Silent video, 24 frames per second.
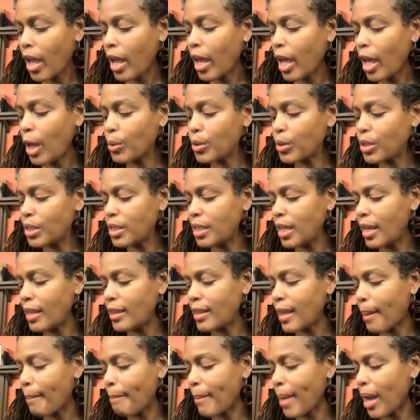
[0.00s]
It was then
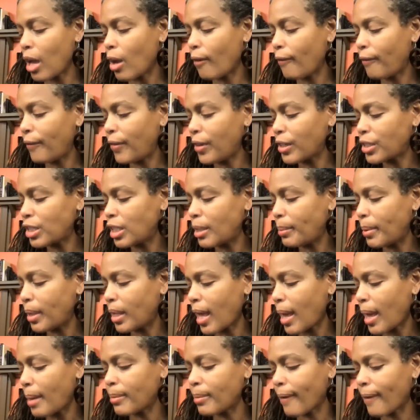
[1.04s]
that Mae officially
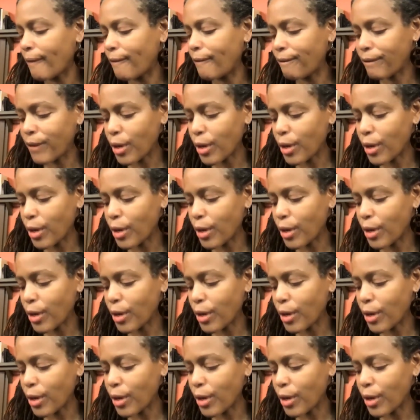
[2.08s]
became the